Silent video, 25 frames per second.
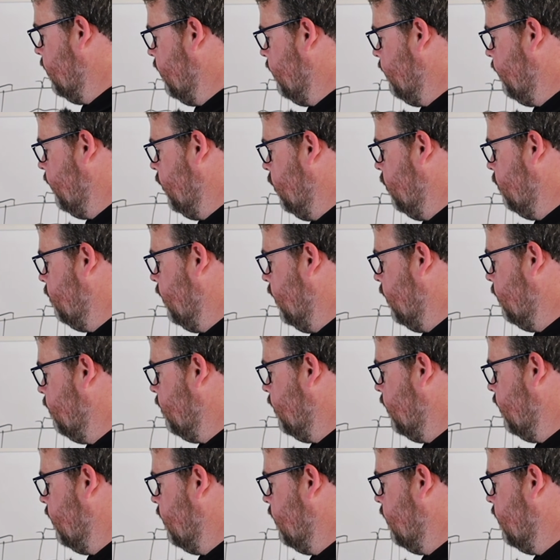be your fuel
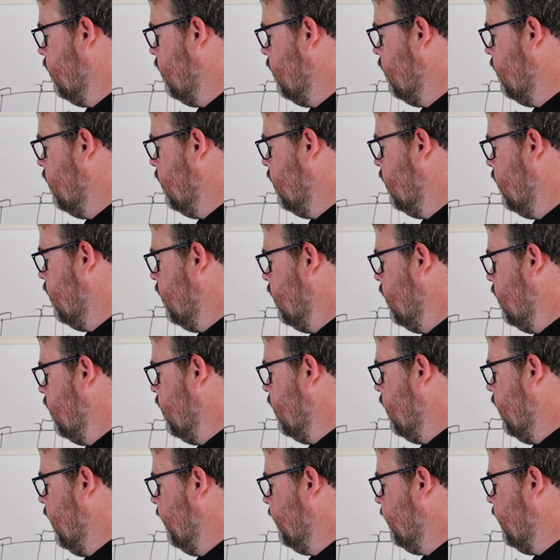pump
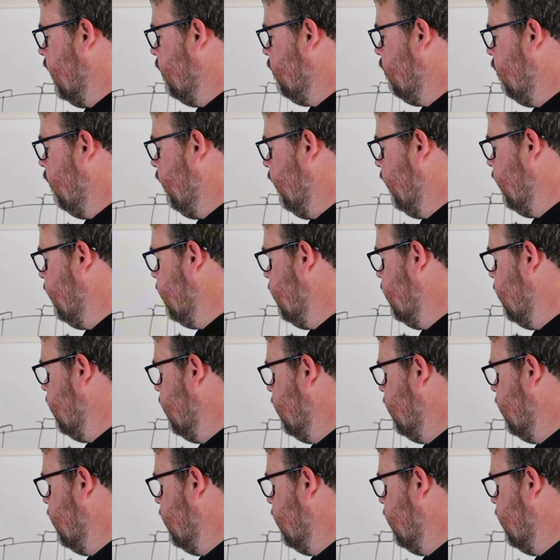at that point.